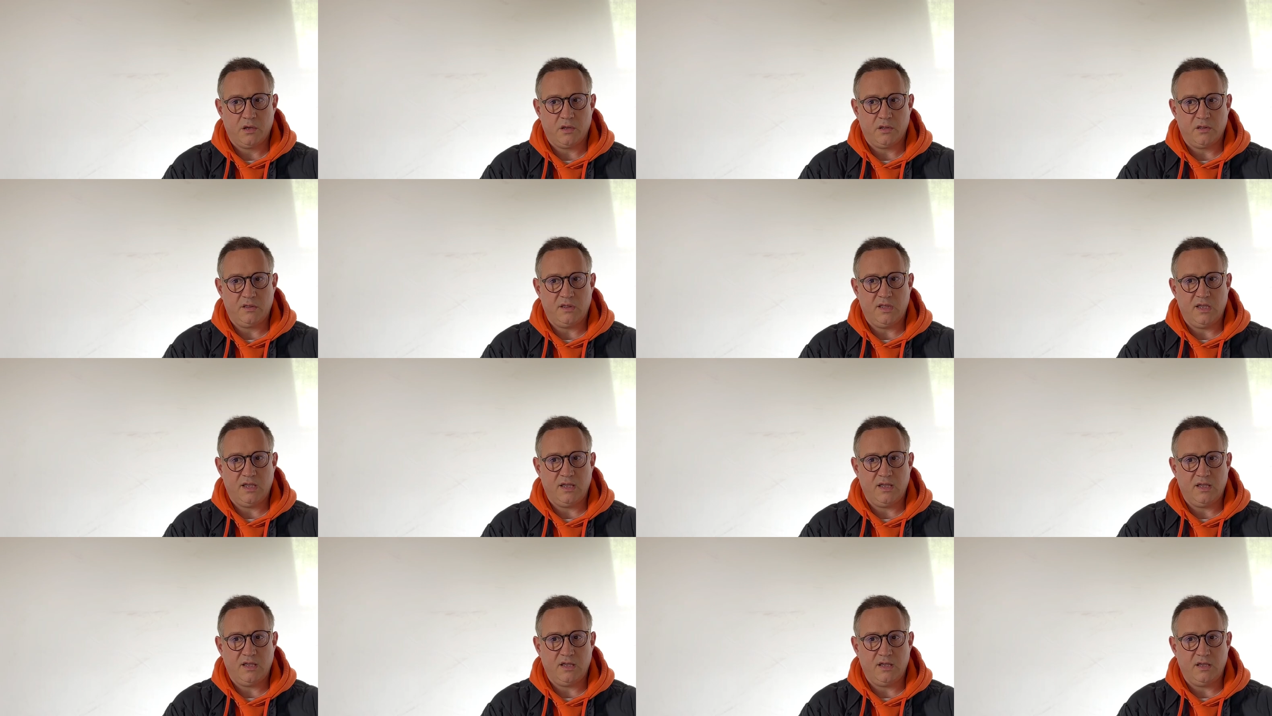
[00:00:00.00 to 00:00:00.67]

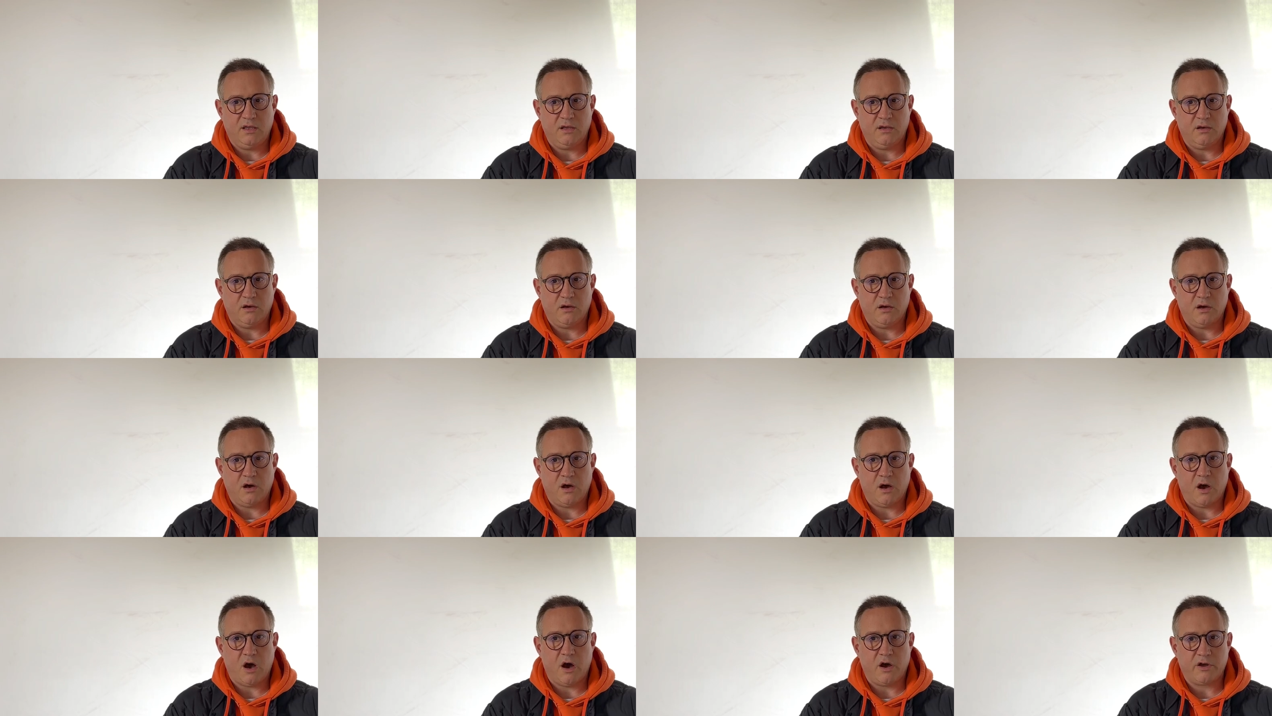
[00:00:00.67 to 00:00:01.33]
the
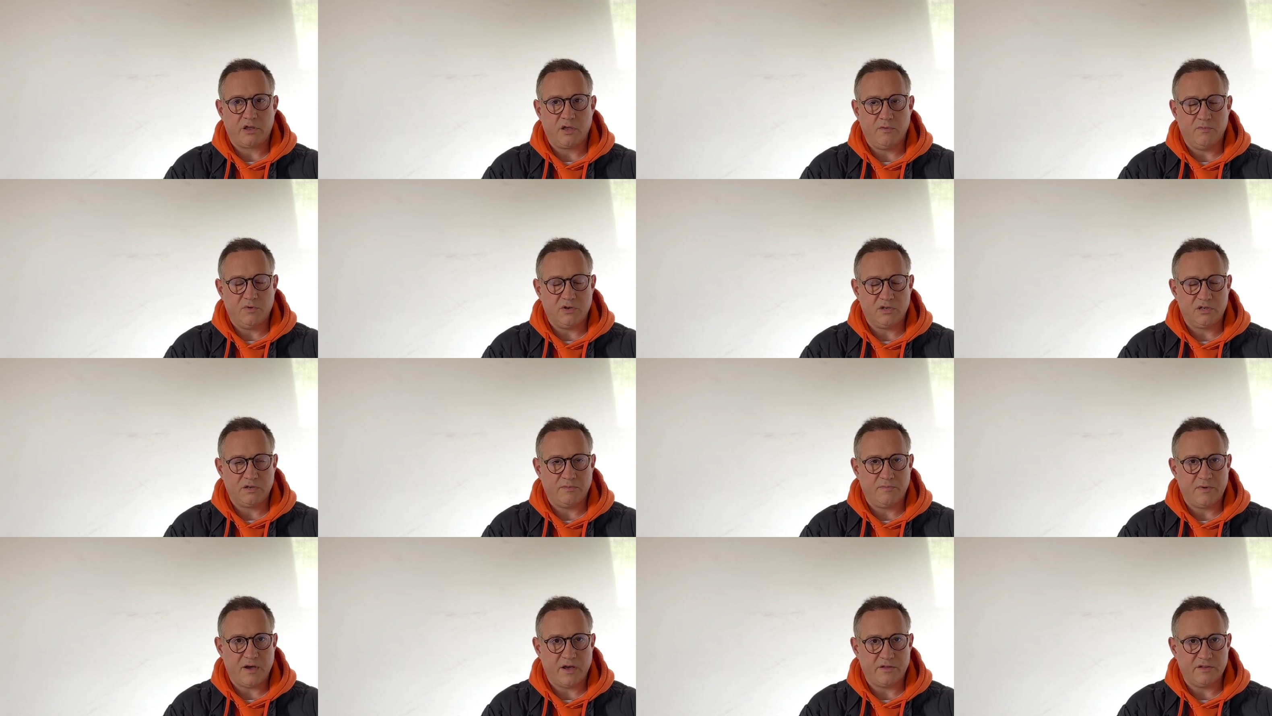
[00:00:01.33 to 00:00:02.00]
argument
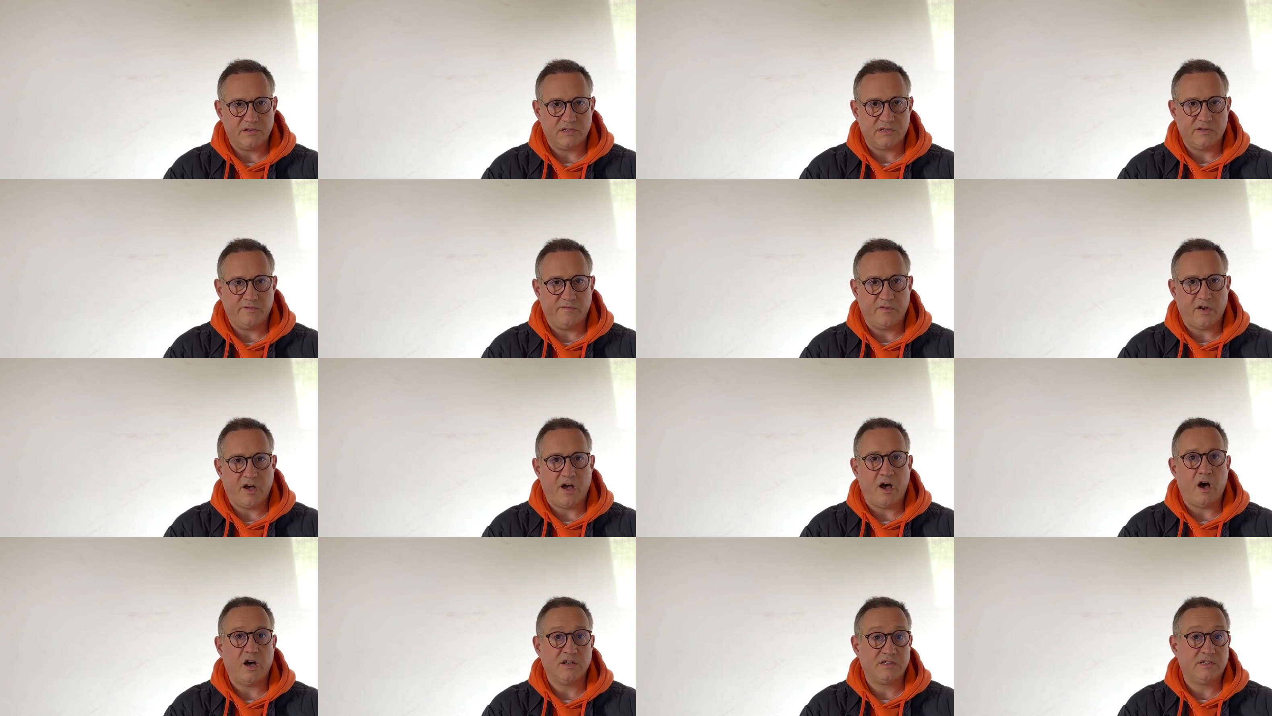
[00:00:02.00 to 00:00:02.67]
about the
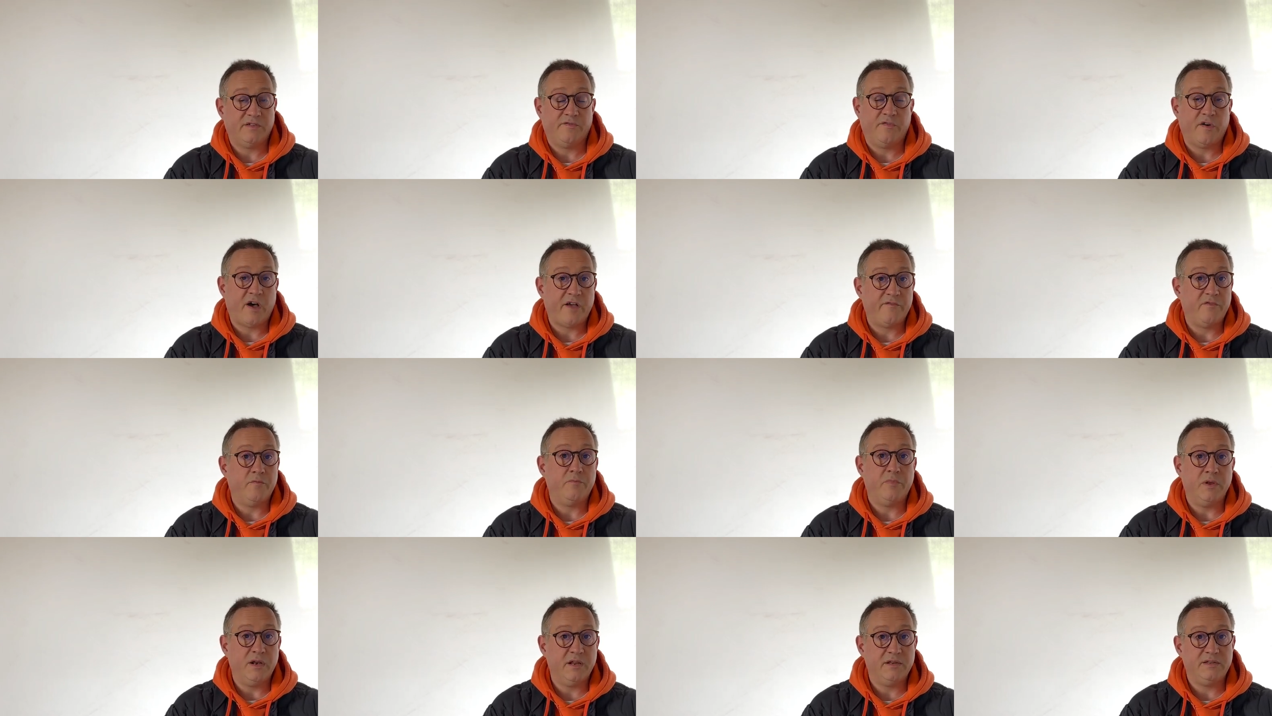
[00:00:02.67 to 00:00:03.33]
our
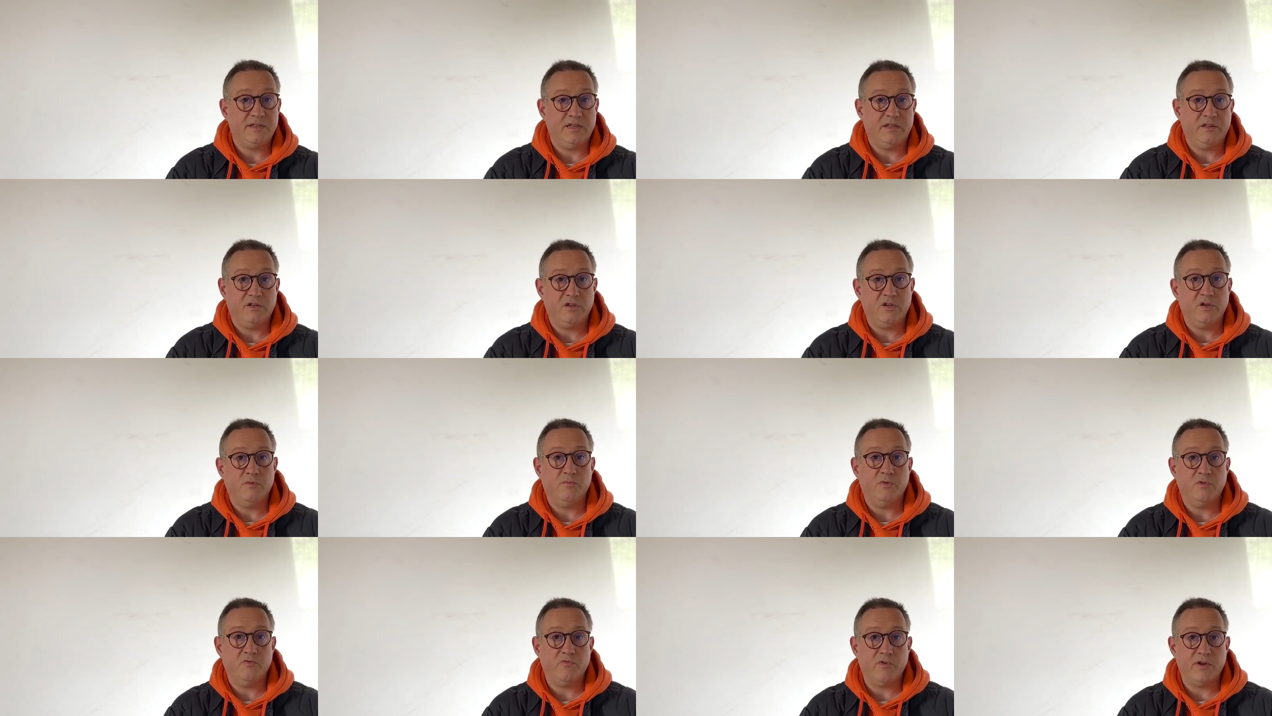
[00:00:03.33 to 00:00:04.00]
survivability, the
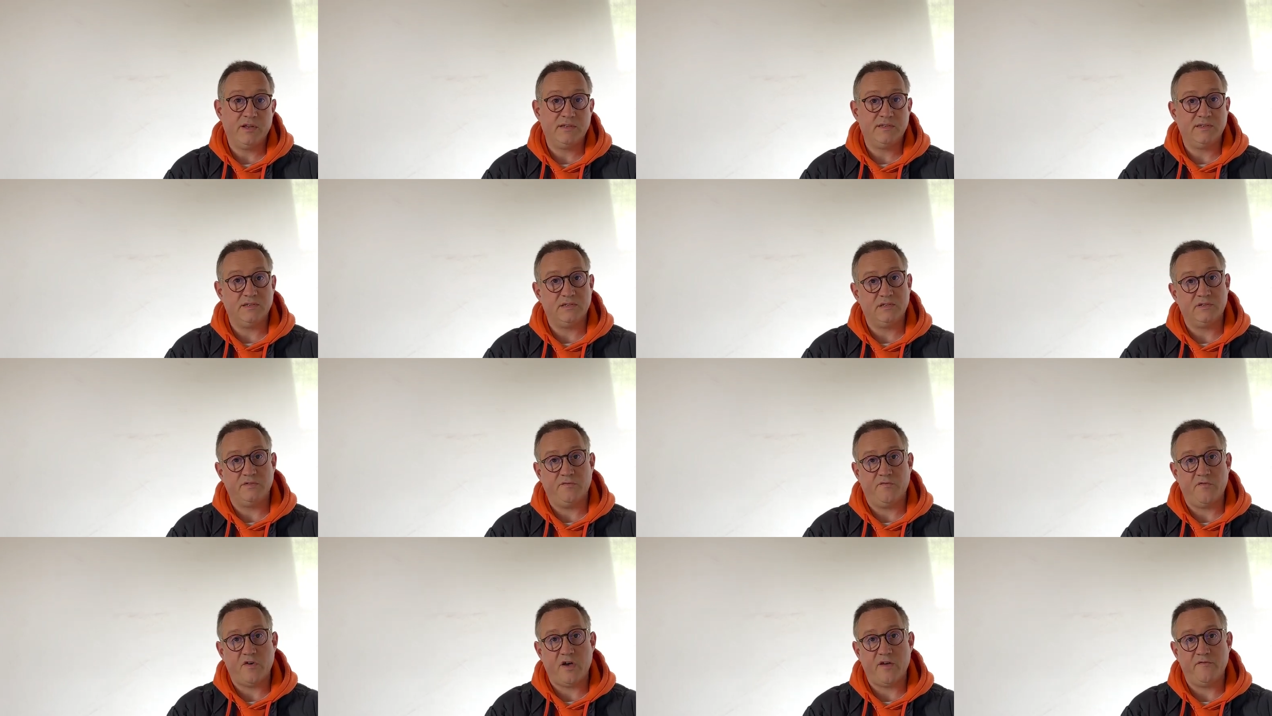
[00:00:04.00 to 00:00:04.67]
human race's
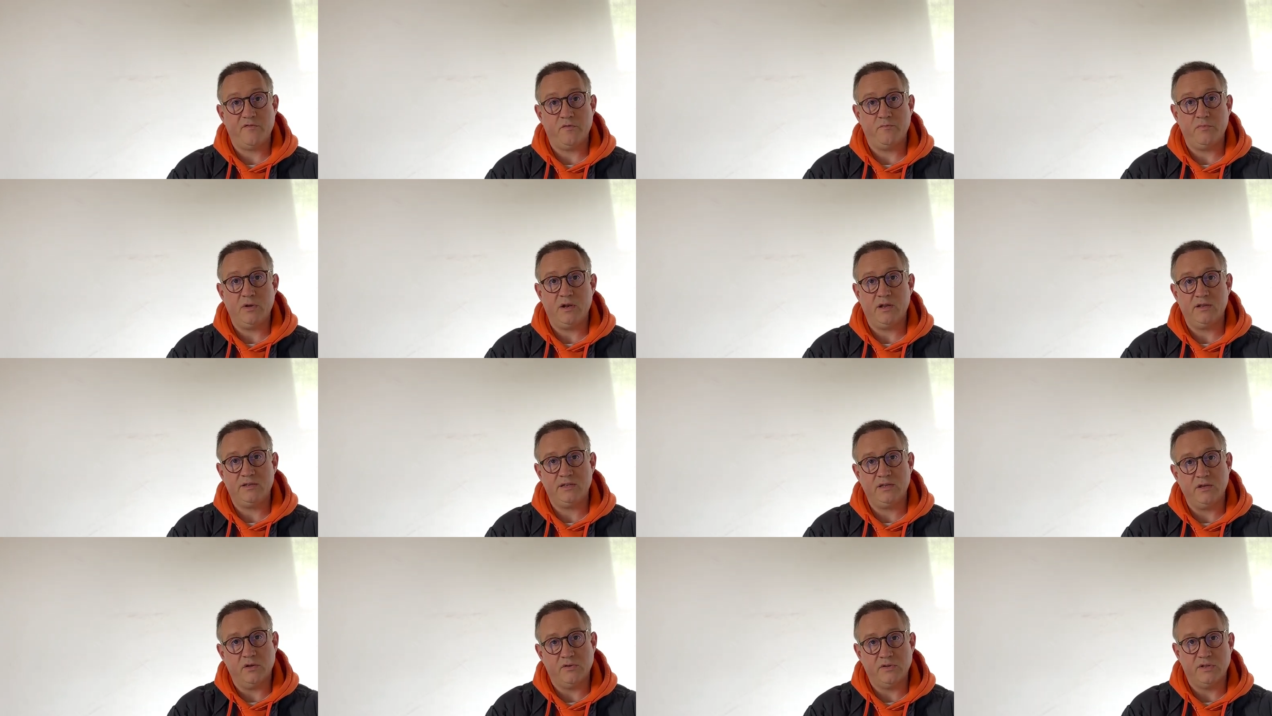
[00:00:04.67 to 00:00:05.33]

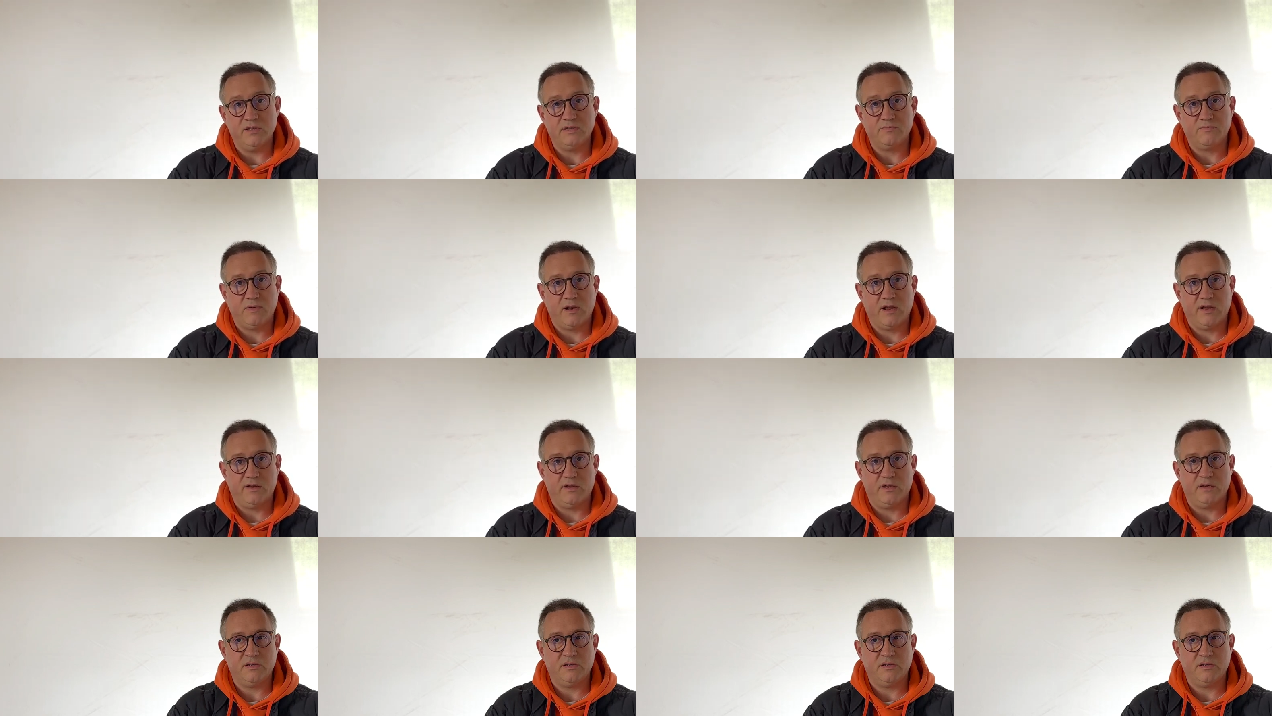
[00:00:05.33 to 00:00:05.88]
survivability on this planet.